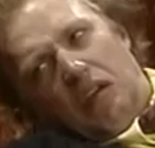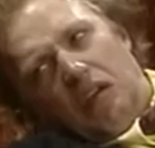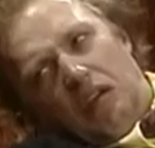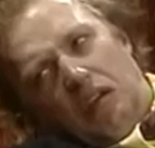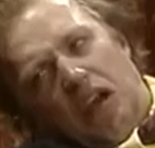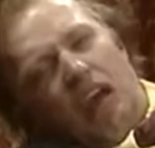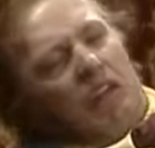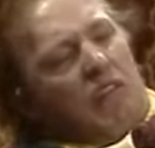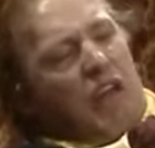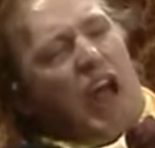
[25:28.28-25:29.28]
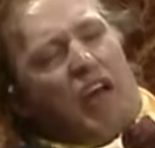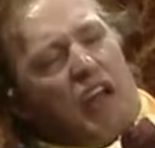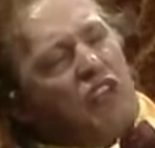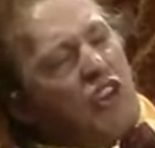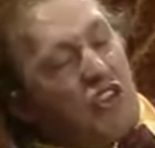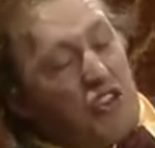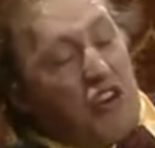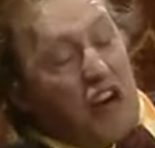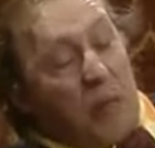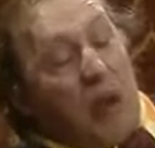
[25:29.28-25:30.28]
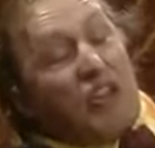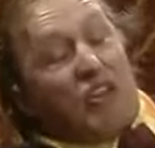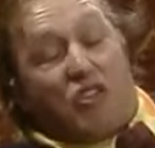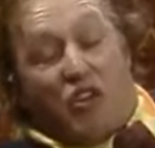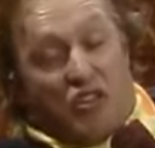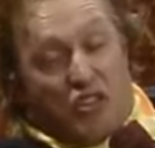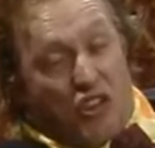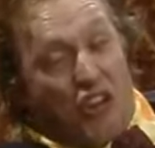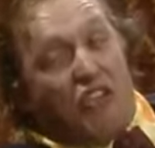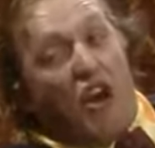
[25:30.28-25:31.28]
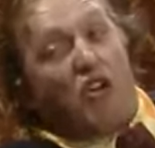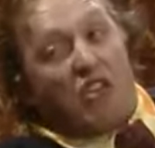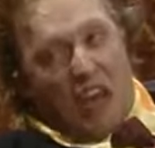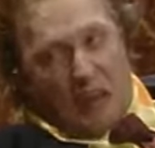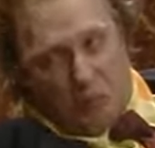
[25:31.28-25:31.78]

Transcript: Uh, no, that's the story about the tortoise and the donkey.